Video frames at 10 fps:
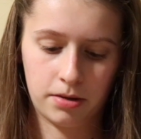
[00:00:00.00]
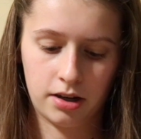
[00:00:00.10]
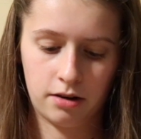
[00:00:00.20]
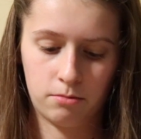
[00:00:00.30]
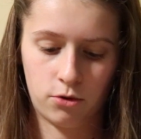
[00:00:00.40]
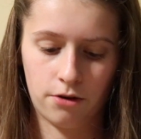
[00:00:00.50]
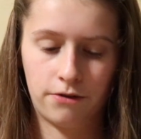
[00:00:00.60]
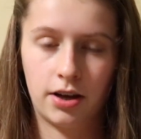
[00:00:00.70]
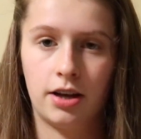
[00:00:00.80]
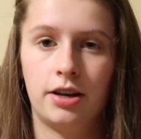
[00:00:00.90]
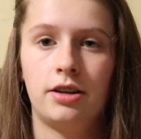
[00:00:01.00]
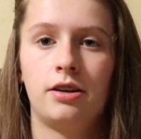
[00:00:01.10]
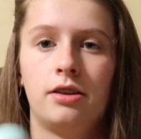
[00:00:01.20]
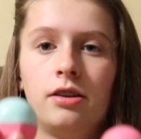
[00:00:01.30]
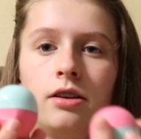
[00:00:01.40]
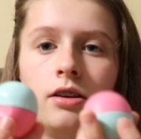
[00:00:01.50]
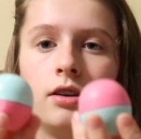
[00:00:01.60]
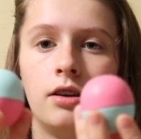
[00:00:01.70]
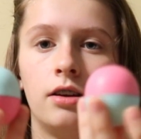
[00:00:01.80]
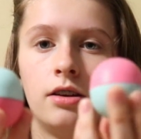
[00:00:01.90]
bit more fun.
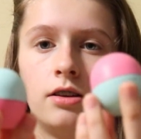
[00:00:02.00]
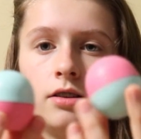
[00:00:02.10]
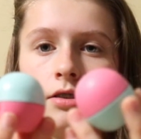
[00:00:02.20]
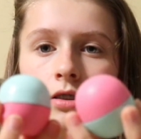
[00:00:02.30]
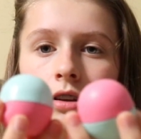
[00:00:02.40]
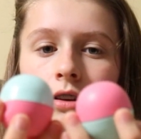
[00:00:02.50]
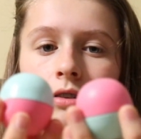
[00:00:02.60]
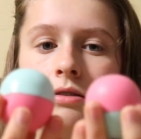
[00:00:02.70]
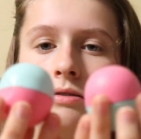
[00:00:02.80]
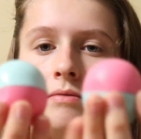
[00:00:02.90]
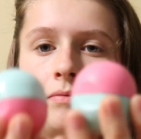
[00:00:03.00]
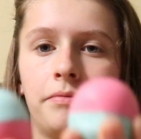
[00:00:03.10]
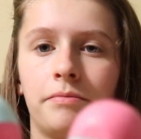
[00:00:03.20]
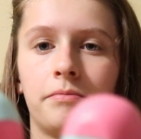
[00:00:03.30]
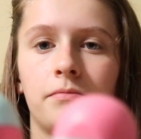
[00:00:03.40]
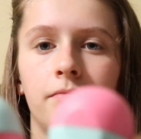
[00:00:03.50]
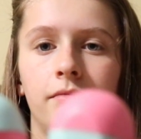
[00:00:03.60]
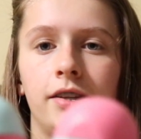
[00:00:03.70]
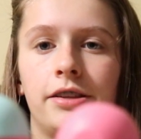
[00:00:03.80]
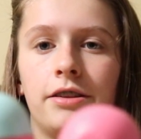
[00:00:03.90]
Then
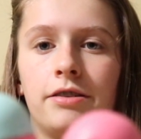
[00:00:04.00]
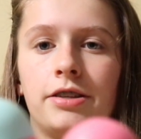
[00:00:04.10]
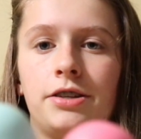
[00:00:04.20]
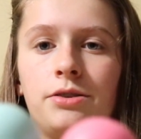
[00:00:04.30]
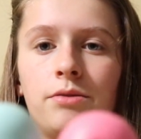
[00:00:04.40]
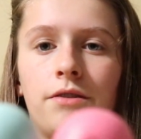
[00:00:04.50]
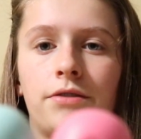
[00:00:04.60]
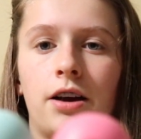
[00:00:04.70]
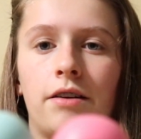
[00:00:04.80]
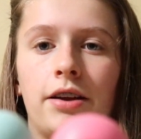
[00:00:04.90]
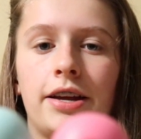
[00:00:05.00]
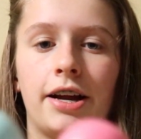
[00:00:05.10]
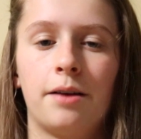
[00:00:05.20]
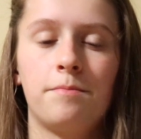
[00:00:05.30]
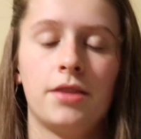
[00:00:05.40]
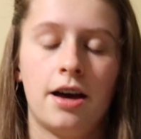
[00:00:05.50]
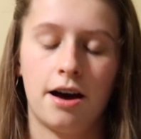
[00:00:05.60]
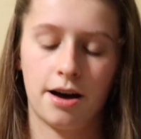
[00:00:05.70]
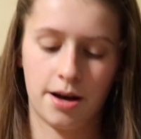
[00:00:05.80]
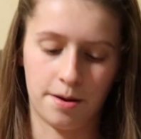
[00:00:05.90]
there's the two I've got right here.
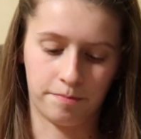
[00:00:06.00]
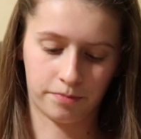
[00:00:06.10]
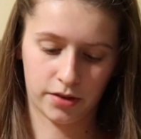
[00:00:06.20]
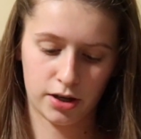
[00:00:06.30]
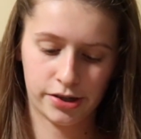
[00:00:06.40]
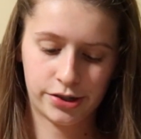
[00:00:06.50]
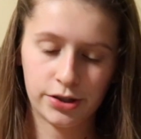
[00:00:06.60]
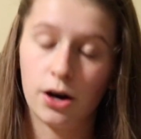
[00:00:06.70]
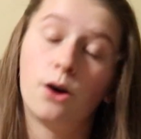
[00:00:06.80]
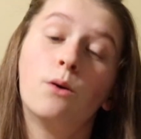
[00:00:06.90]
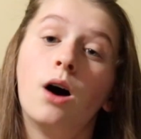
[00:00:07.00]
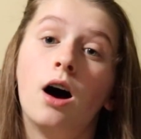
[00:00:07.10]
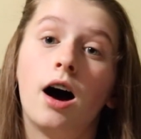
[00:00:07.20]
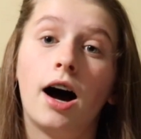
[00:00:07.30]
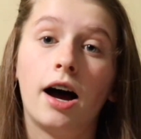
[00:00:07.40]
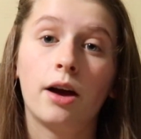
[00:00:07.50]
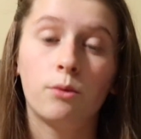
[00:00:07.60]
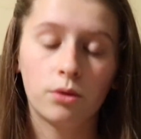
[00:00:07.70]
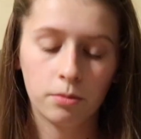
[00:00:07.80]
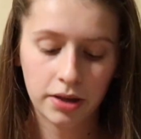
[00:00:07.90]
So I
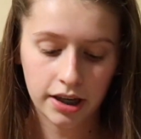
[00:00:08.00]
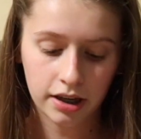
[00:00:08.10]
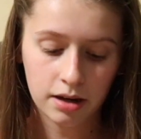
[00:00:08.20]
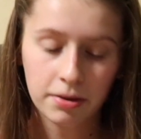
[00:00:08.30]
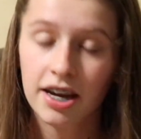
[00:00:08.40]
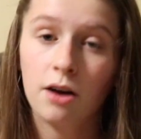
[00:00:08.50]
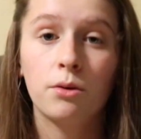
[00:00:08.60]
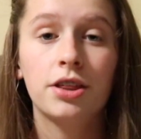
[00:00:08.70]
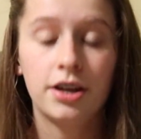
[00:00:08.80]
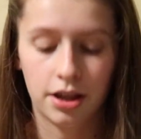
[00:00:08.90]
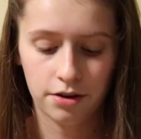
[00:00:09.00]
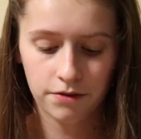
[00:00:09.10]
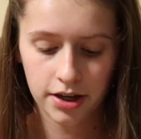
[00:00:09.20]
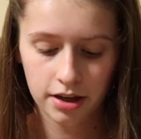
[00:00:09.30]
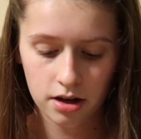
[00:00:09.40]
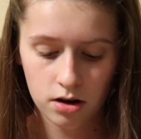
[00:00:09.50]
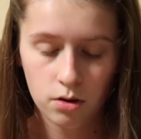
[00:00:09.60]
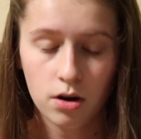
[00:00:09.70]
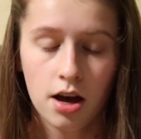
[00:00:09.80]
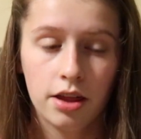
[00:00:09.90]
will be coming out with another
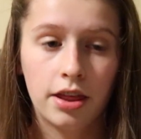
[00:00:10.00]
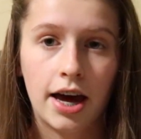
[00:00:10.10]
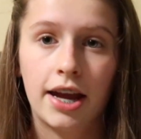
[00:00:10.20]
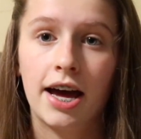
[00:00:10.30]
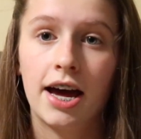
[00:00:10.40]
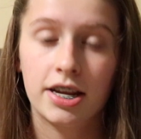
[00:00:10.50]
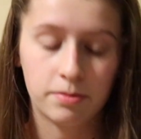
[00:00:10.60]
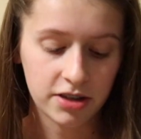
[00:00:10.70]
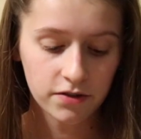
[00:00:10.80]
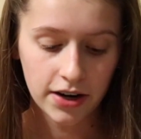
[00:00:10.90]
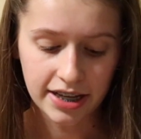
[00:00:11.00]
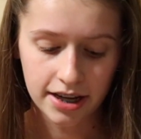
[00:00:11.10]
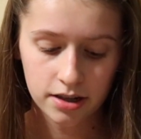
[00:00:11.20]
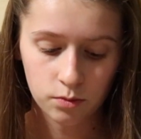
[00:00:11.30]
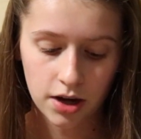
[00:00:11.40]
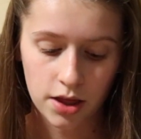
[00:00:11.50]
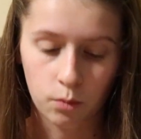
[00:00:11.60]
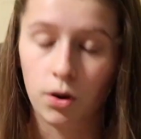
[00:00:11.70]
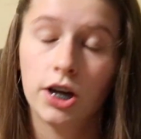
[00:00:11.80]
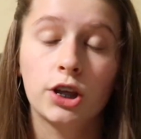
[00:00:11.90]
video that has a bunch of ideas with
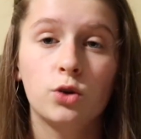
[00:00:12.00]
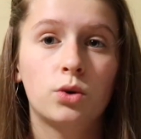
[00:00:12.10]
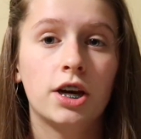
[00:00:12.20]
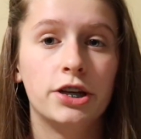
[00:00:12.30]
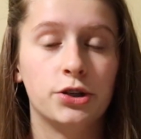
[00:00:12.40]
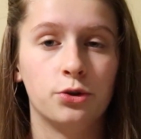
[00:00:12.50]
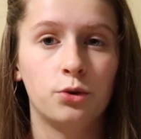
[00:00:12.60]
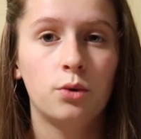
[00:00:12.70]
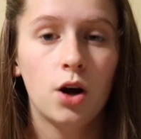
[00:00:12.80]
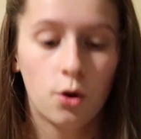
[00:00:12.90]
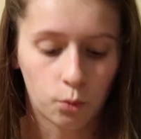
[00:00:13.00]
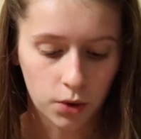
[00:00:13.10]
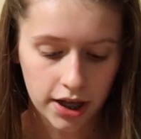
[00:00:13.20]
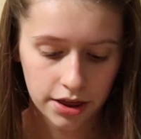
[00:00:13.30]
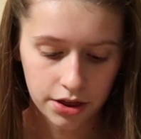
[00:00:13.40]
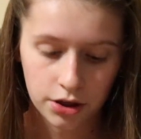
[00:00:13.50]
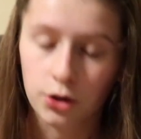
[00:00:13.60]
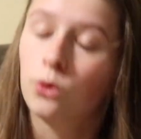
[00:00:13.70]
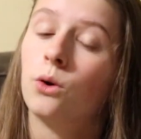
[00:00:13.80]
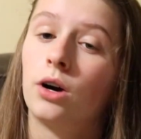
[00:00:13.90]
what you can do with
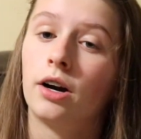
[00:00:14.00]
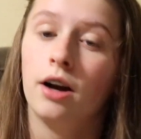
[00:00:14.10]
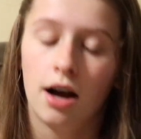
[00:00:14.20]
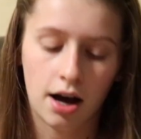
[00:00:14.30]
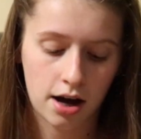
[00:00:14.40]
your